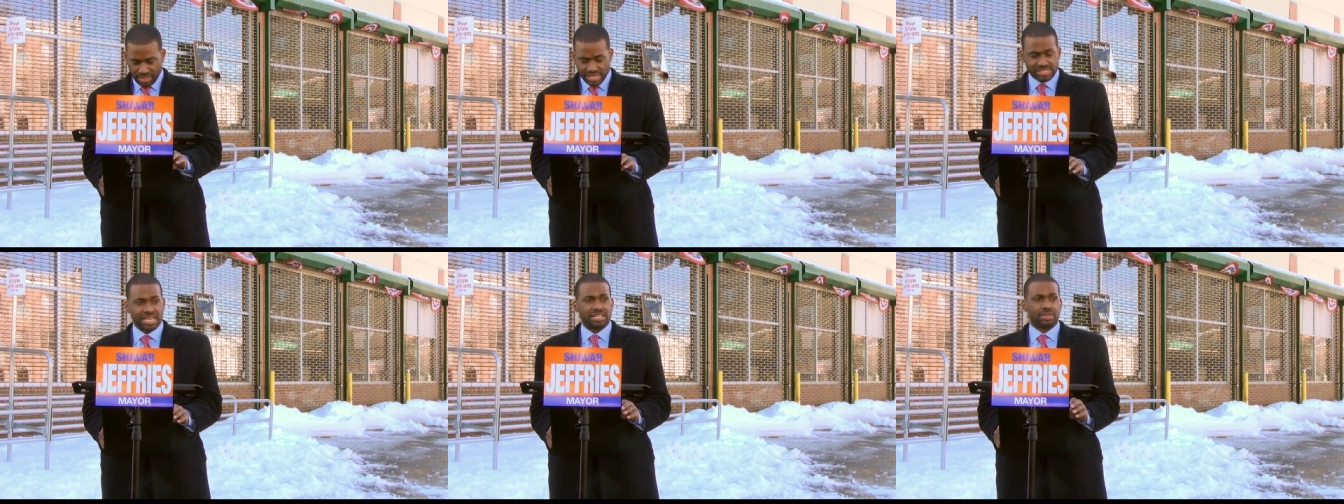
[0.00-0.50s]

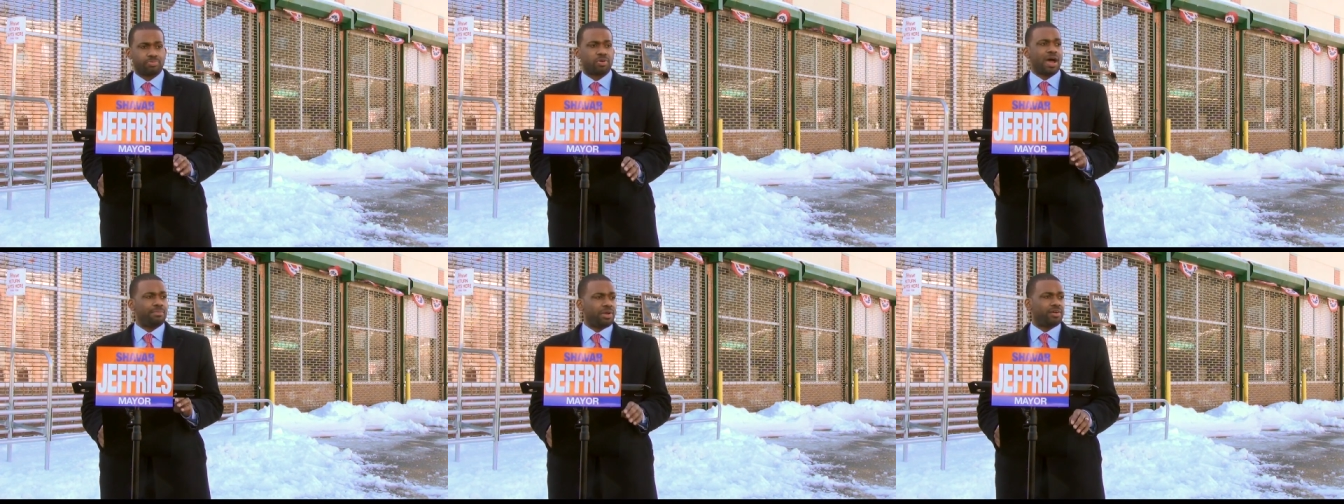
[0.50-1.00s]
he said the
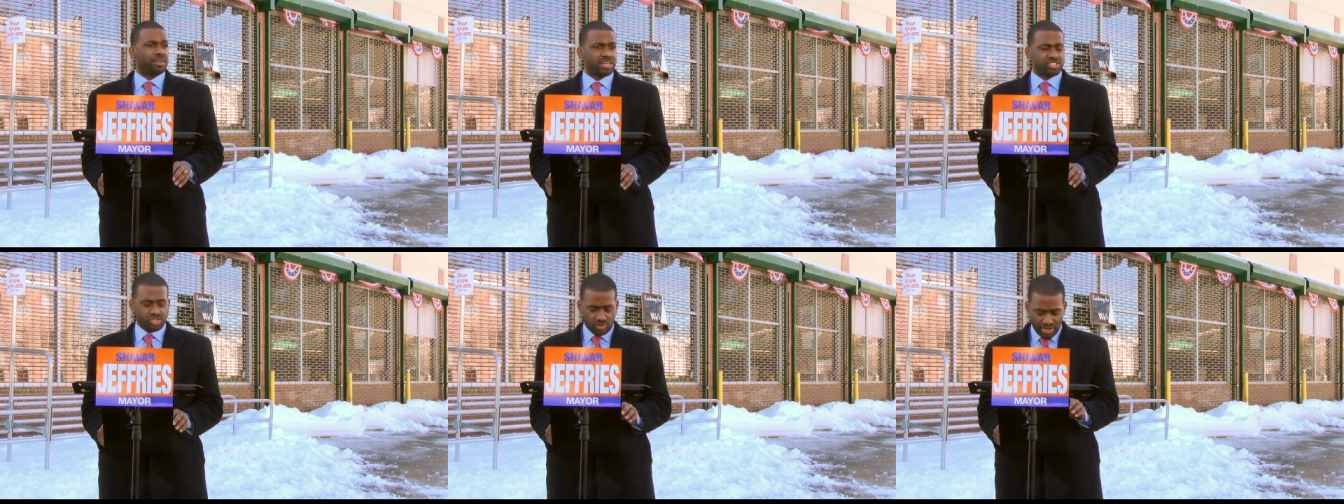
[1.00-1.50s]
primary
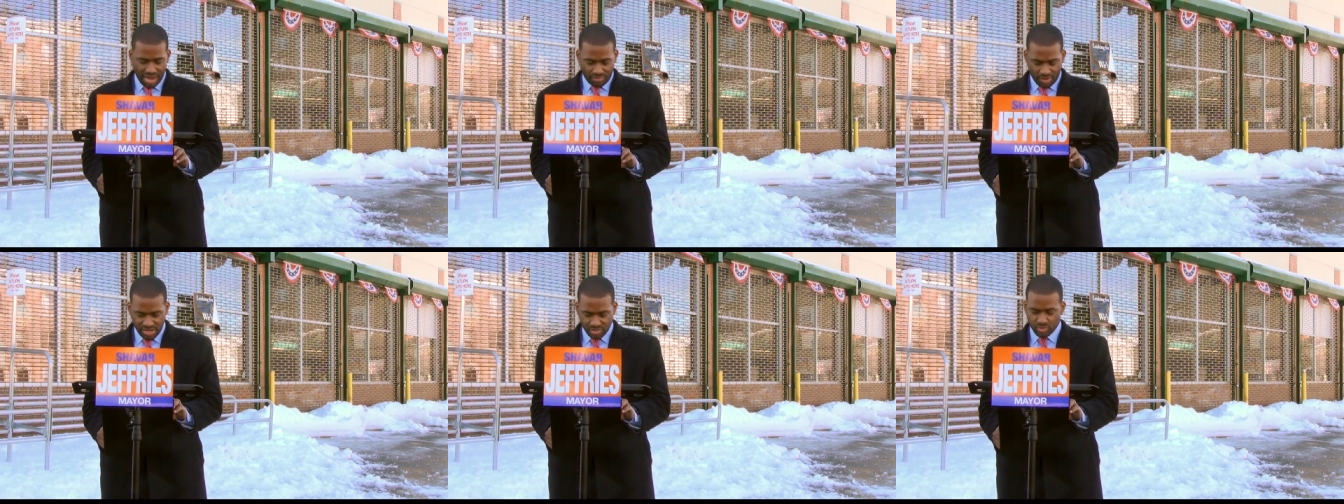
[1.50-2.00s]
issue in that
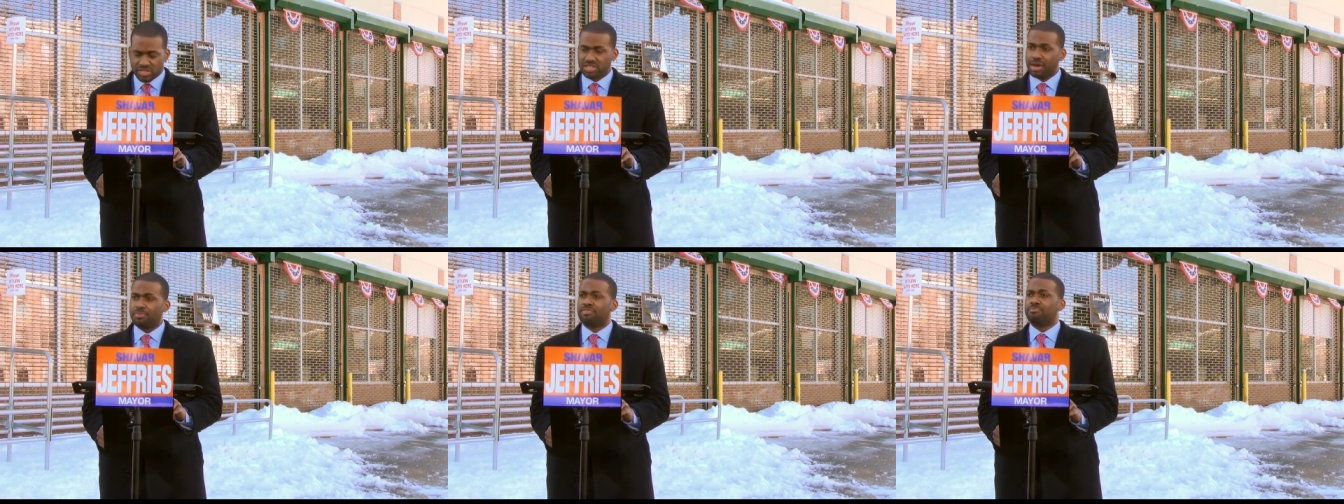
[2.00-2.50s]
race was the
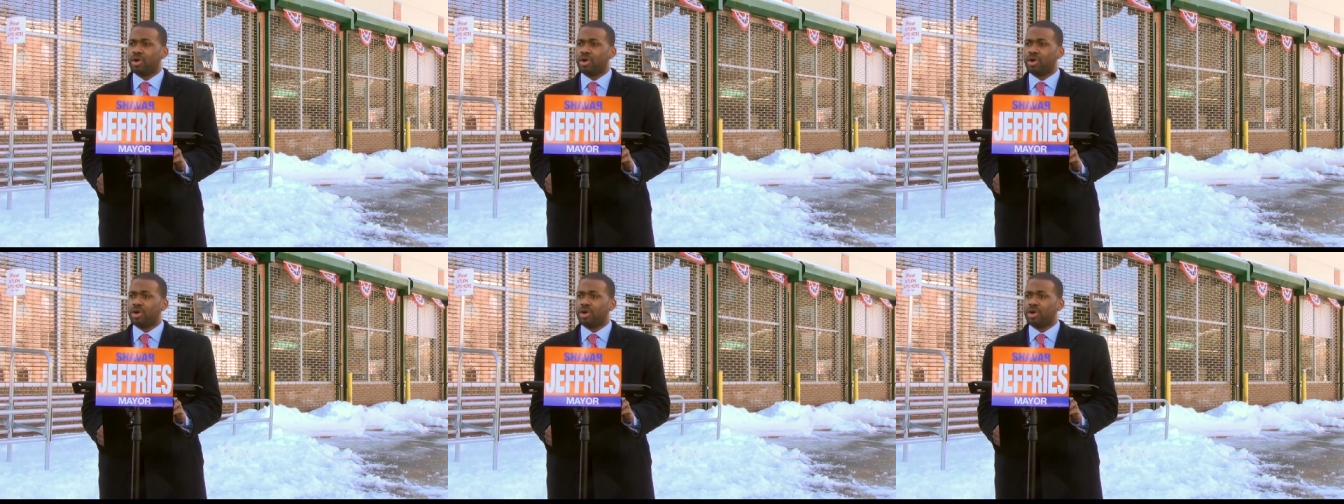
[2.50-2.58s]
number of